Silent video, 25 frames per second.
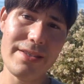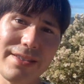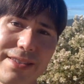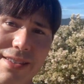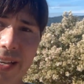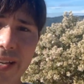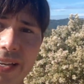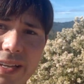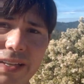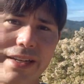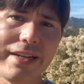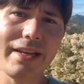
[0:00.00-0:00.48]

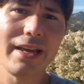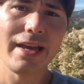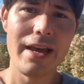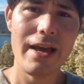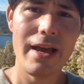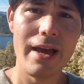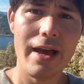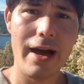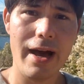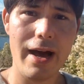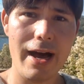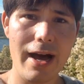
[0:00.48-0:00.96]
sun.
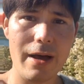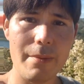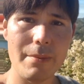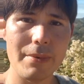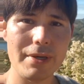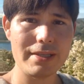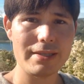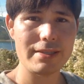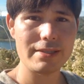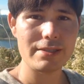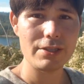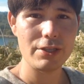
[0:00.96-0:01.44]

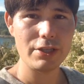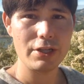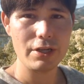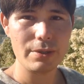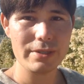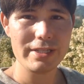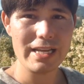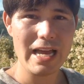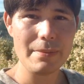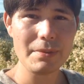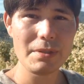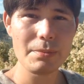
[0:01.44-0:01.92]
It's,
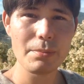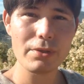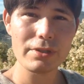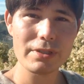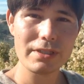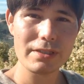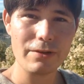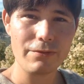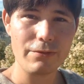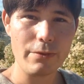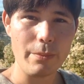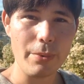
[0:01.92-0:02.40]
adaptable
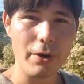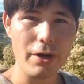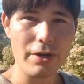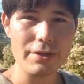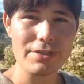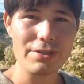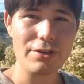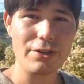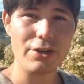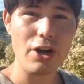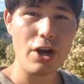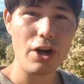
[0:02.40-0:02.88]
to different
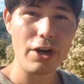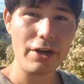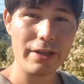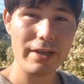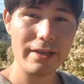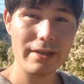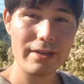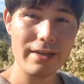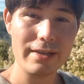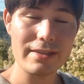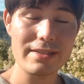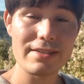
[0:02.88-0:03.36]
parts of your
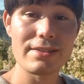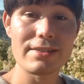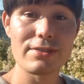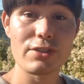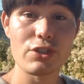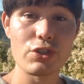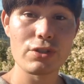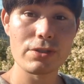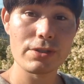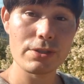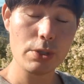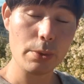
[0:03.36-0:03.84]
garden. It's
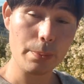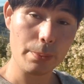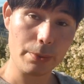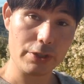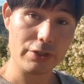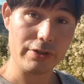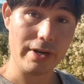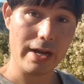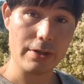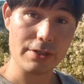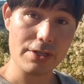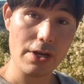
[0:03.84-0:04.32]
super
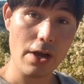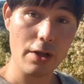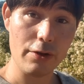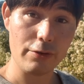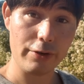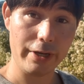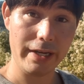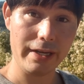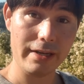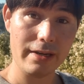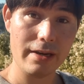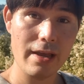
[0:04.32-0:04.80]
drought
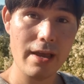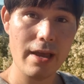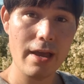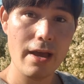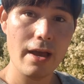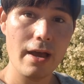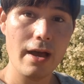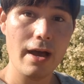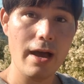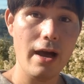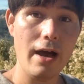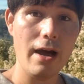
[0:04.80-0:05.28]
tolerant.
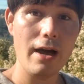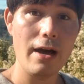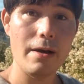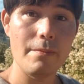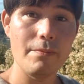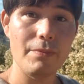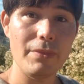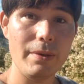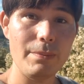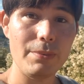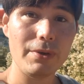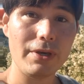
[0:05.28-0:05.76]

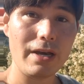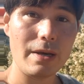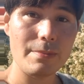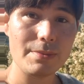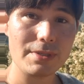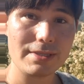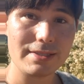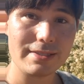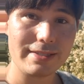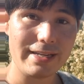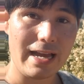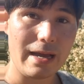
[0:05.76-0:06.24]
It
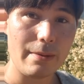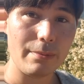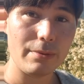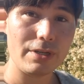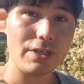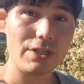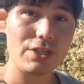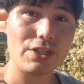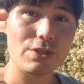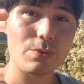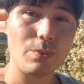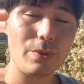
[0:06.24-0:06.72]
becomes
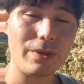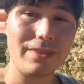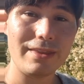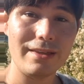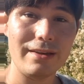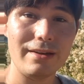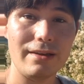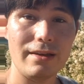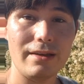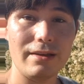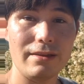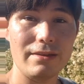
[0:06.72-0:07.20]
established
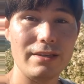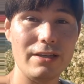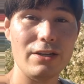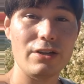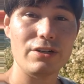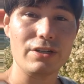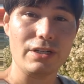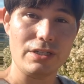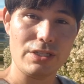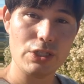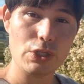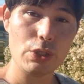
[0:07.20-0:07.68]
within a
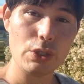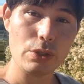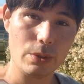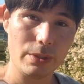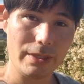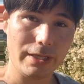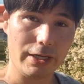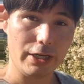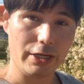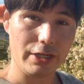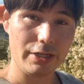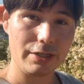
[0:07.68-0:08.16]
year to 2
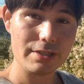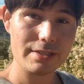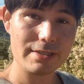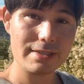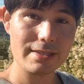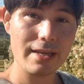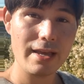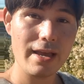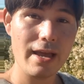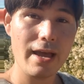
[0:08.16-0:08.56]
years.